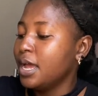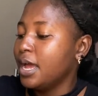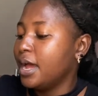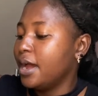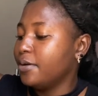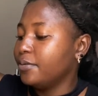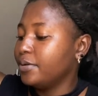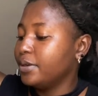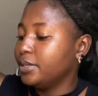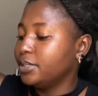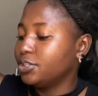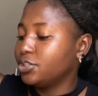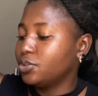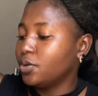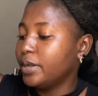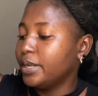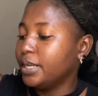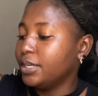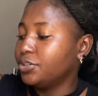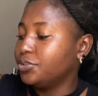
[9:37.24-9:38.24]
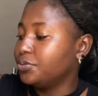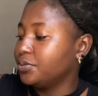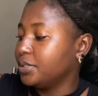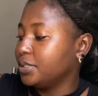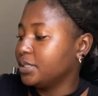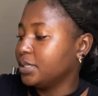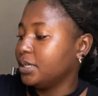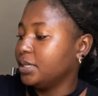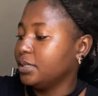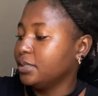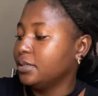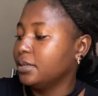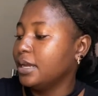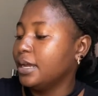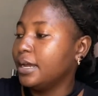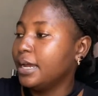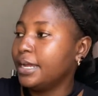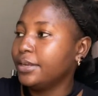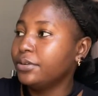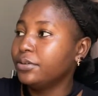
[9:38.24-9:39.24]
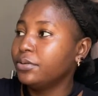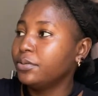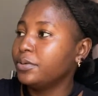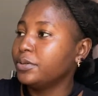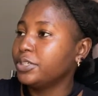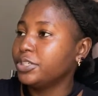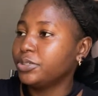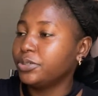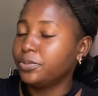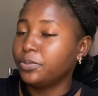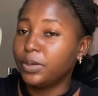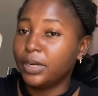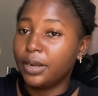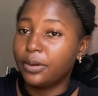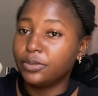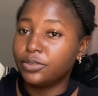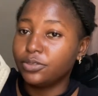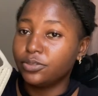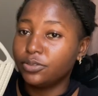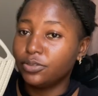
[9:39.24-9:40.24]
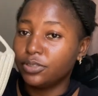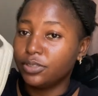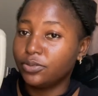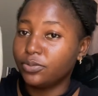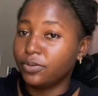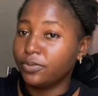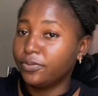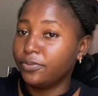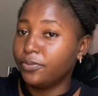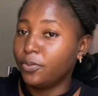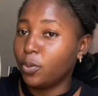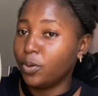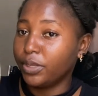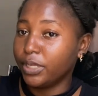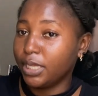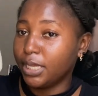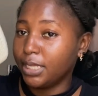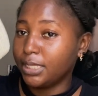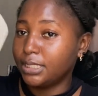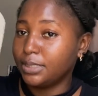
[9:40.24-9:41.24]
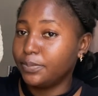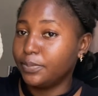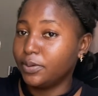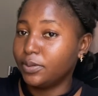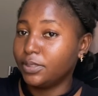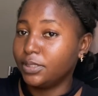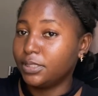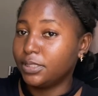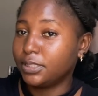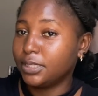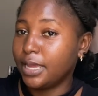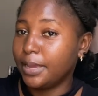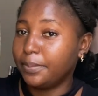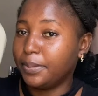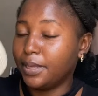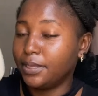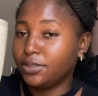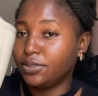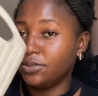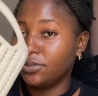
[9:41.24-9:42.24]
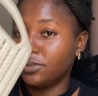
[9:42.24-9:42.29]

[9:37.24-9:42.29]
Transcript: arrange toiletries in i don't know which what i want to use this one for yet but i plan to